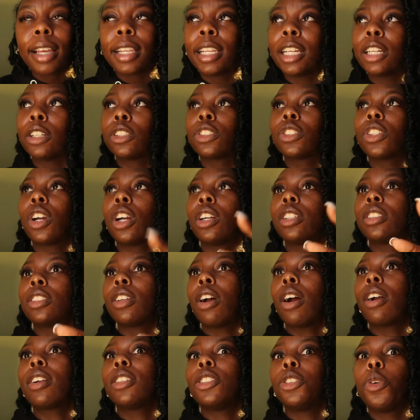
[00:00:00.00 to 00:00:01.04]
They're going to start
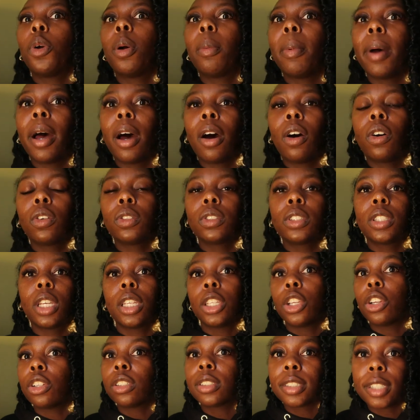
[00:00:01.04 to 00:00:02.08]
talking to you about
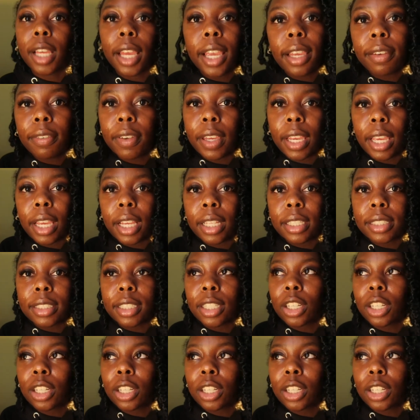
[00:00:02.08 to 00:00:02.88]
your savings.